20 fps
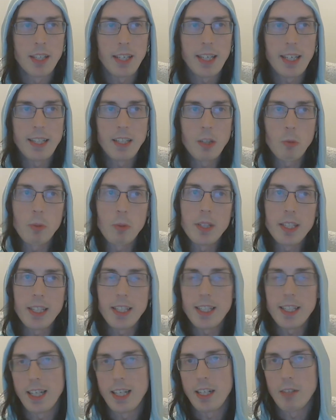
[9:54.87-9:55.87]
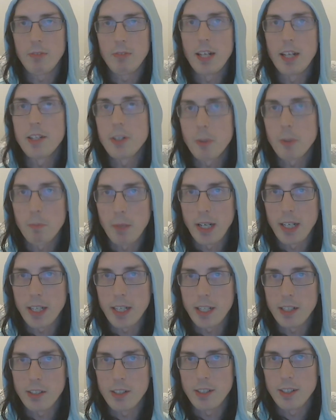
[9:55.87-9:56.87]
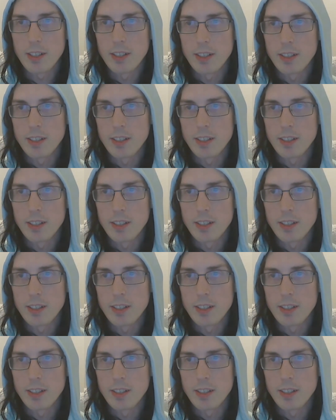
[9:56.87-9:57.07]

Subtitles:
and they really kind of undermined